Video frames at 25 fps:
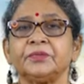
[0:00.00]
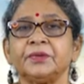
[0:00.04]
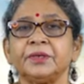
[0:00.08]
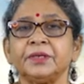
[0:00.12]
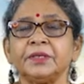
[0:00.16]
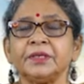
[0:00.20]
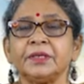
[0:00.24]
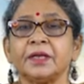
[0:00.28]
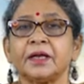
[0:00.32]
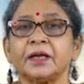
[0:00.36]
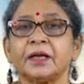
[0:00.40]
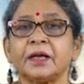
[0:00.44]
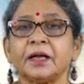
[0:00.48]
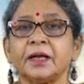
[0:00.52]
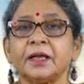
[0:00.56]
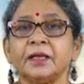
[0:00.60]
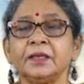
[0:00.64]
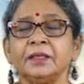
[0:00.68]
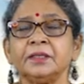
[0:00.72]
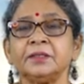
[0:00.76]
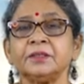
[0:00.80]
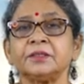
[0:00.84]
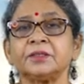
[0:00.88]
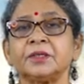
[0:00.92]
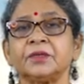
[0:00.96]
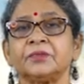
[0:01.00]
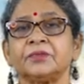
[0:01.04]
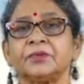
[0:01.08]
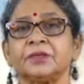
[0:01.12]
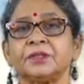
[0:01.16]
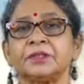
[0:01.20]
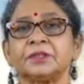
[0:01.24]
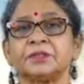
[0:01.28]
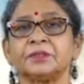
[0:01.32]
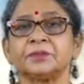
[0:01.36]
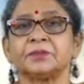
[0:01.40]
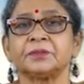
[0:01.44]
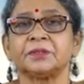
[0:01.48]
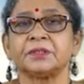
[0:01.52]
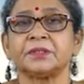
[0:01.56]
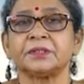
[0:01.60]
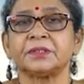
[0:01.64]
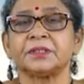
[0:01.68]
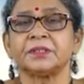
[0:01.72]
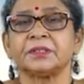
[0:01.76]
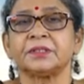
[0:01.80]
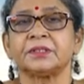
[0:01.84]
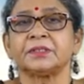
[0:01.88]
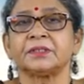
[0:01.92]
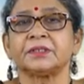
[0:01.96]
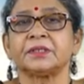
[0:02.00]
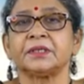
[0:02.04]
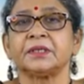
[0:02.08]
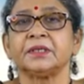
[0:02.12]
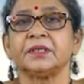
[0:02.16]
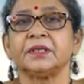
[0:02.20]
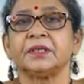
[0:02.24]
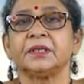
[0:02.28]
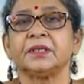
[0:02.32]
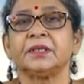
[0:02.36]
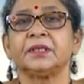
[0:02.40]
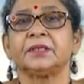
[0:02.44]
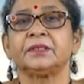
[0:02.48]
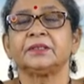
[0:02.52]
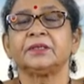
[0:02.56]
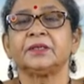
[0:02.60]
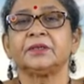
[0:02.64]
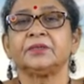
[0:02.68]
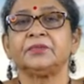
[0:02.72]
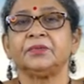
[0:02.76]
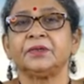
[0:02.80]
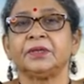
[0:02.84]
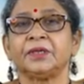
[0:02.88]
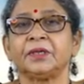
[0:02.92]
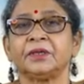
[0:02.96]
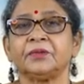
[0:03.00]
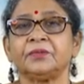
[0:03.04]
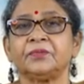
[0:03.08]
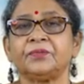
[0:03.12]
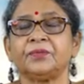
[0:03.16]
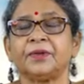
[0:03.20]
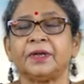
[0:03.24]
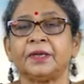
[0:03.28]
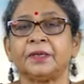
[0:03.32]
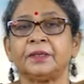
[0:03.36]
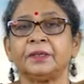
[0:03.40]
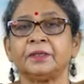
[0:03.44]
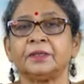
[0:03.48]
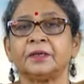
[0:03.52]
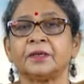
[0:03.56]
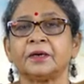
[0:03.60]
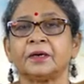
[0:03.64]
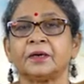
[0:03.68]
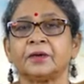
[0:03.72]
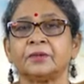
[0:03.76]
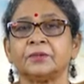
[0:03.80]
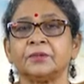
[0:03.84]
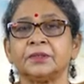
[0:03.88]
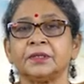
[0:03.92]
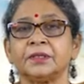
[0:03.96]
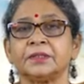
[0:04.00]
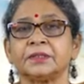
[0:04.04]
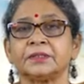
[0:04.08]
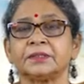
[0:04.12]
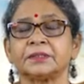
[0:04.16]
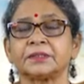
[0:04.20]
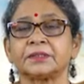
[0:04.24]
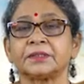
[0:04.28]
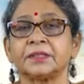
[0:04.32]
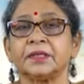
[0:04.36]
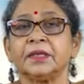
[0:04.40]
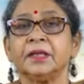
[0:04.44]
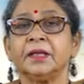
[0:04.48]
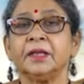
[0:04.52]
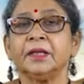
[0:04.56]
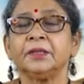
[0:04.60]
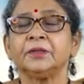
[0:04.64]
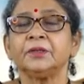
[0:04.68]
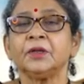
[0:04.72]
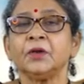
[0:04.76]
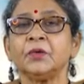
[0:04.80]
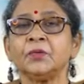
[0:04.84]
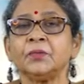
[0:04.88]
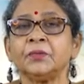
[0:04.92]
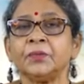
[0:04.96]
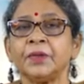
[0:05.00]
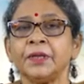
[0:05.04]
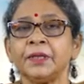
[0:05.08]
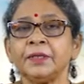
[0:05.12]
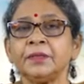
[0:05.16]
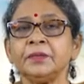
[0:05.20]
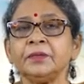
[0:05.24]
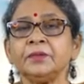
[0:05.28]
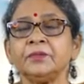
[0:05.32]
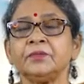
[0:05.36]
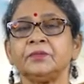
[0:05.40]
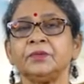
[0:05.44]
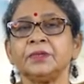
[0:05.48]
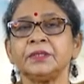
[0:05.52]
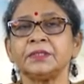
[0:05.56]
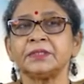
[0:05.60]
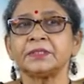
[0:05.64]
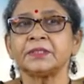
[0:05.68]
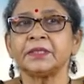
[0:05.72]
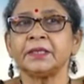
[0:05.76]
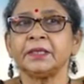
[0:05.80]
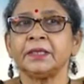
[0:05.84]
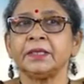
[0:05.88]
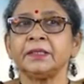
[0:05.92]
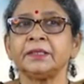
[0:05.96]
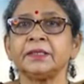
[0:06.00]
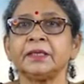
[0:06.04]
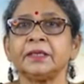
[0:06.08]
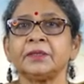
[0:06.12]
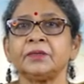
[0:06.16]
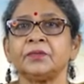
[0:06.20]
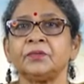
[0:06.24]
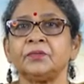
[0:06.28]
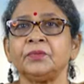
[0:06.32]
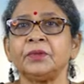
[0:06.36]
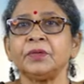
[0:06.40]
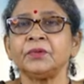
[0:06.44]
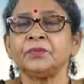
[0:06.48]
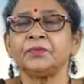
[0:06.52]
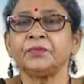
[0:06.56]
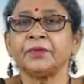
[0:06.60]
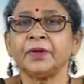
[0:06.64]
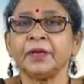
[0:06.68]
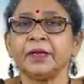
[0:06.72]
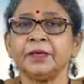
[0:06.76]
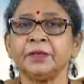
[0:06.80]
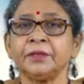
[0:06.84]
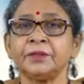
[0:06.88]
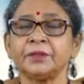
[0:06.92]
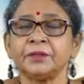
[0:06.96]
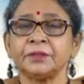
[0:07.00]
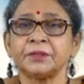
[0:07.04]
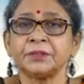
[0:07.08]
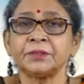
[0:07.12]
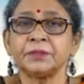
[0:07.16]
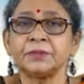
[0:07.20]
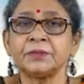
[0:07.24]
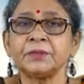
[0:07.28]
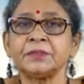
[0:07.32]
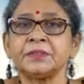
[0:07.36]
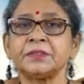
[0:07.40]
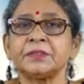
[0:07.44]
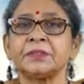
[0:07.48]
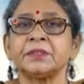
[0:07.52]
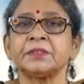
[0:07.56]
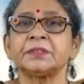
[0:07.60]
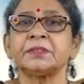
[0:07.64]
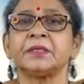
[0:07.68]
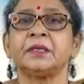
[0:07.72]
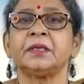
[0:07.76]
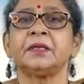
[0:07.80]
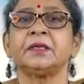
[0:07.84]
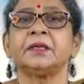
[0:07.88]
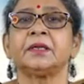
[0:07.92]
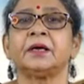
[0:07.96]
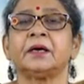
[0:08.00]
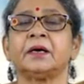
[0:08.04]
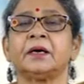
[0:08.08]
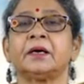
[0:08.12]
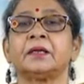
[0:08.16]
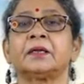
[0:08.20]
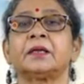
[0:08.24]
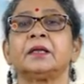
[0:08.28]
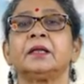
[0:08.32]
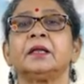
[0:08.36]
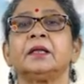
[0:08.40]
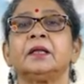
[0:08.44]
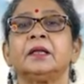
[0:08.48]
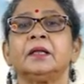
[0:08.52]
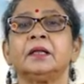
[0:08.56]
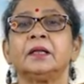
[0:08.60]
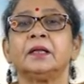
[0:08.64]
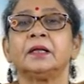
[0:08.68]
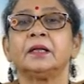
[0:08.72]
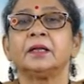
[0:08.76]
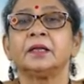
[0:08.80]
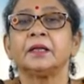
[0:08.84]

the different kinds of resources that we can find around us? Now, when we say that we find resources in our